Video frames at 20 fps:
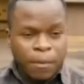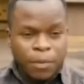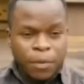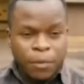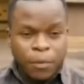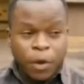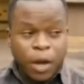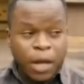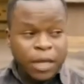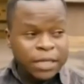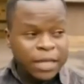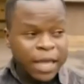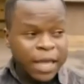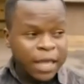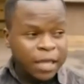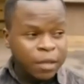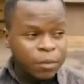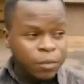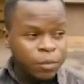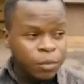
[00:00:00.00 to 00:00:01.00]
People are
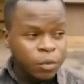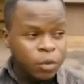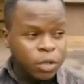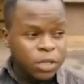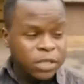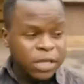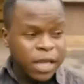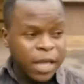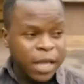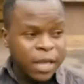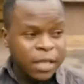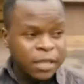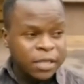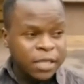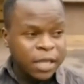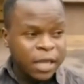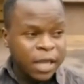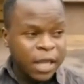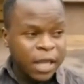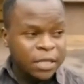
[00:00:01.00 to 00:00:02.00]
dying because
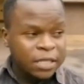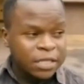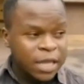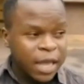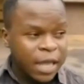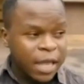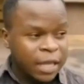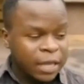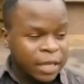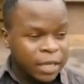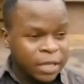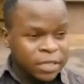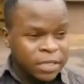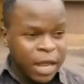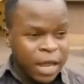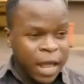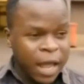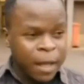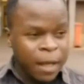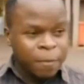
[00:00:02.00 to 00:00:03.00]
they can't get
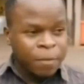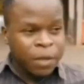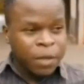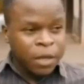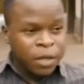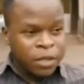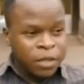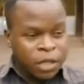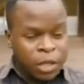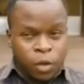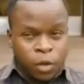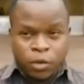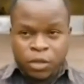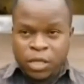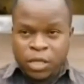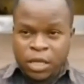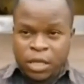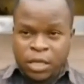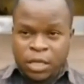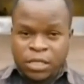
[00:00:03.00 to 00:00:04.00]
the
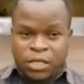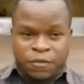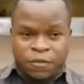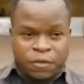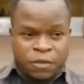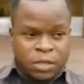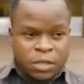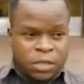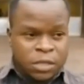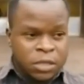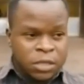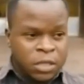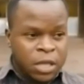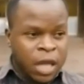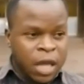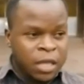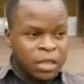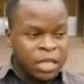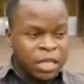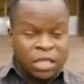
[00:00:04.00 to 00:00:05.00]
healthcare services
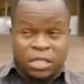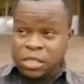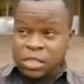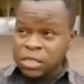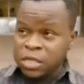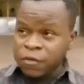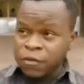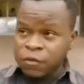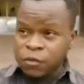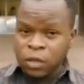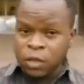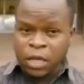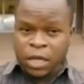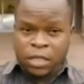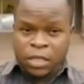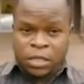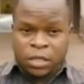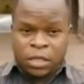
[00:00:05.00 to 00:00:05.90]
they deserve to get.